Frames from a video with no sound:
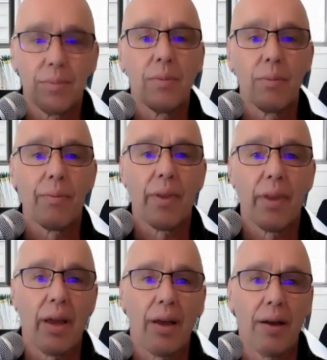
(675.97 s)

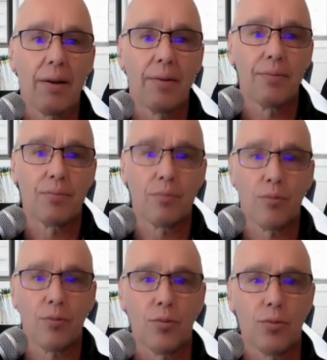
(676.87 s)

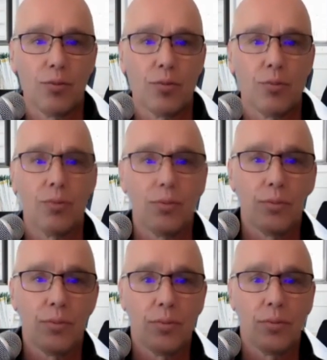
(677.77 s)

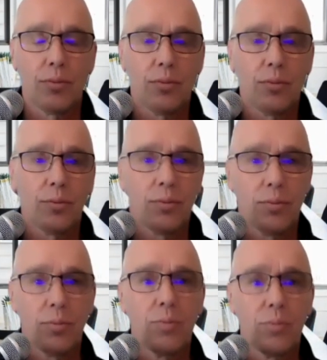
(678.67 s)

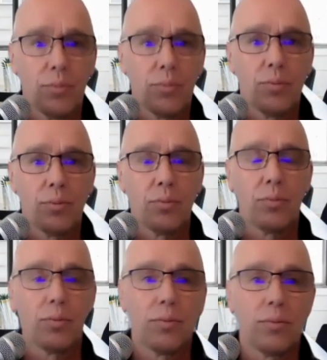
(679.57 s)

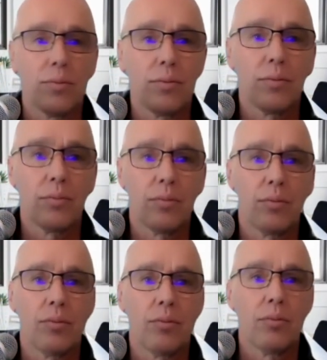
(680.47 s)
No words are spoken by the person on screen.